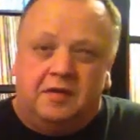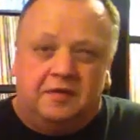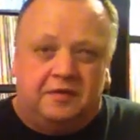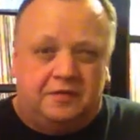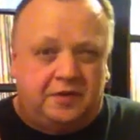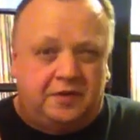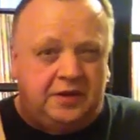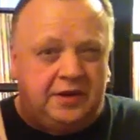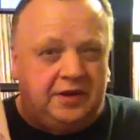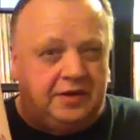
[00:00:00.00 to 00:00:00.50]

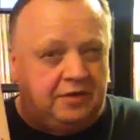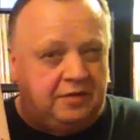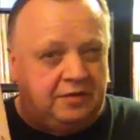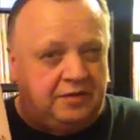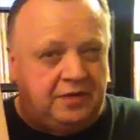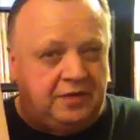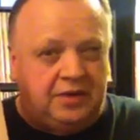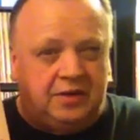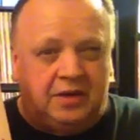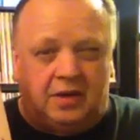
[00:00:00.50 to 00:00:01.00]
Funny
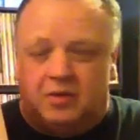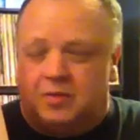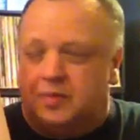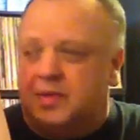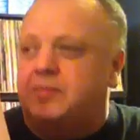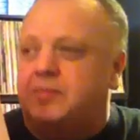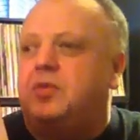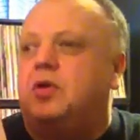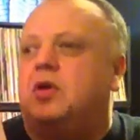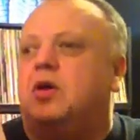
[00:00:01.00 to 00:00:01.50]
enough, and I
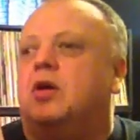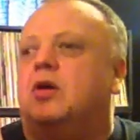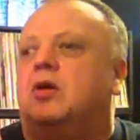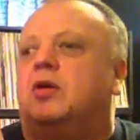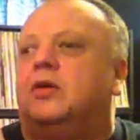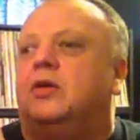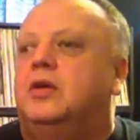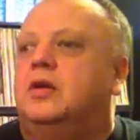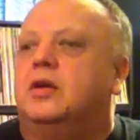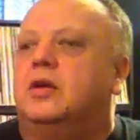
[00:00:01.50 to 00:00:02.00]
remember how
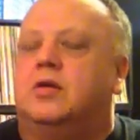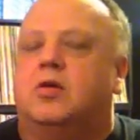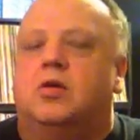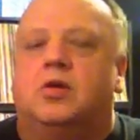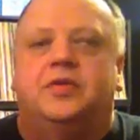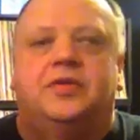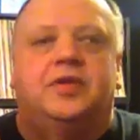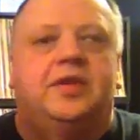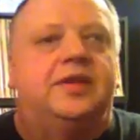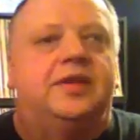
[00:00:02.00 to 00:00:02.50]
I
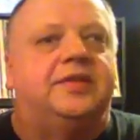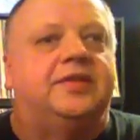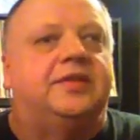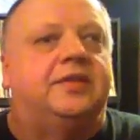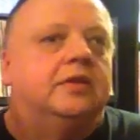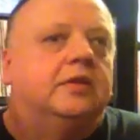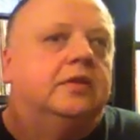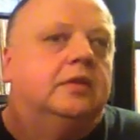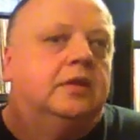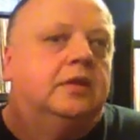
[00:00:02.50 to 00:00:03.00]
got this,